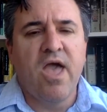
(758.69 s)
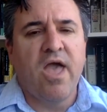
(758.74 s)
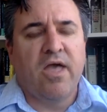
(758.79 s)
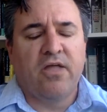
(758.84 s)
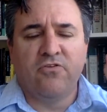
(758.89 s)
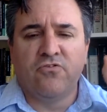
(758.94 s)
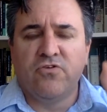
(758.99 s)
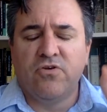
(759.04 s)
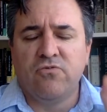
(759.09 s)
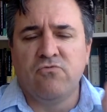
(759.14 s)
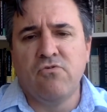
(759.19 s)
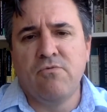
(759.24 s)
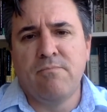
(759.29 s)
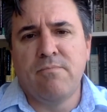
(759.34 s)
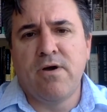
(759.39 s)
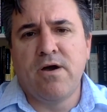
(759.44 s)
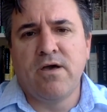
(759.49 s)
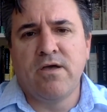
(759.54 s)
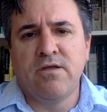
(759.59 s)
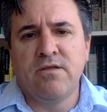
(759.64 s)
and she
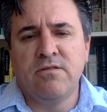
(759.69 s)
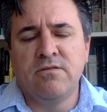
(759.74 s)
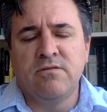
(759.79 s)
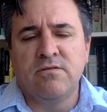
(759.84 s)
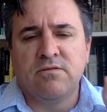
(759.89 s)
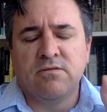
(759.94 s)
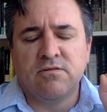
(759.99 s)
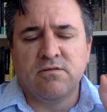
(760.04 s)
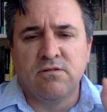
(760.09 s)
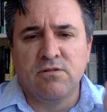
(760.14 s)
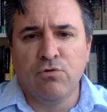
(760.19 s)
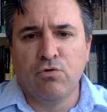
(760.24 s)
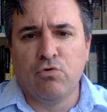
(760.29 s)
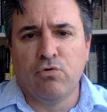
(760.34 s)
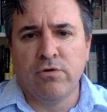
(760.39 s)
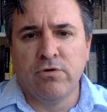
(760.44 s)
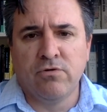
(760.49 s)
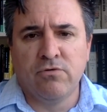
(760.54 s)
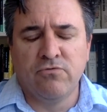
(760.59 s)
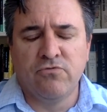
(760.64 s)
remained
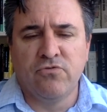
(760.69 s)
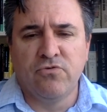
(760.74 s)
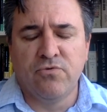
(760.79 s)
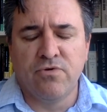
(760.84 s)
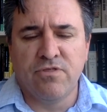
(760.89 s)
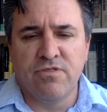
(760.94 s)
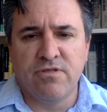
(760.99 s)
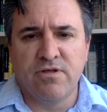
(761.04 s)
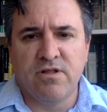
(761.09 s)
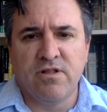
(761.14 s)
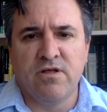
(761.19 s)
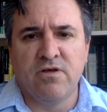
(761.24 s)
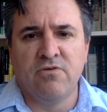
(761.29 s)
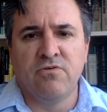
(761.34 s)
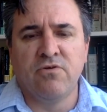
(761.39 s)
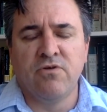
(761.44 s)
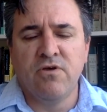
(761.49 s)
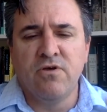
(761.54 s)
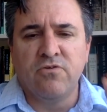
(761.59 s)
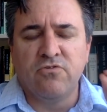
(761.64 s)
loyal to Othello
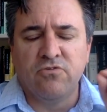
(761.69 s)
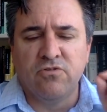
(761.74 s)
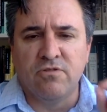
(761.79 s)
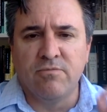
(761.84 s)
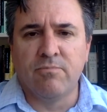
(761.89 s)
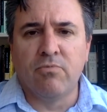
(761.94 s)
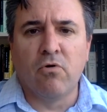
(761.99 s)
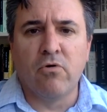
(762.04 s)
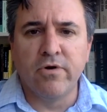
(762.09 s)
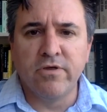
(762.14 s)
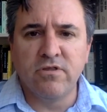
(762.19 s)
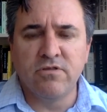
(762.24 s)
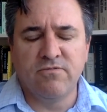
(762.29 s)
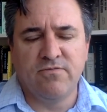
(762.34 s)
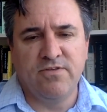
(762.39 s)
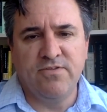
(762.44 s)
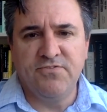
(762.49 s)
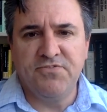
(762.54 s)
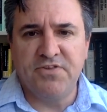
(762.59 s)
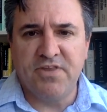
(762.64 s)
to the point of
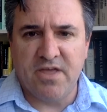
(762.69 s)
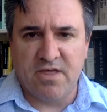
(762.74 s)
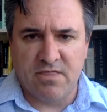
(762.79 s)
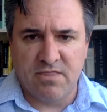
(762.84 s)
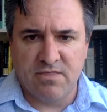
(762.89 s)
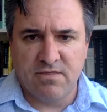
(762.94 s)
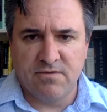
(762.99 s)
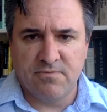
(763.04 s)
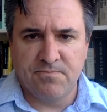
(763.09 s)
his death.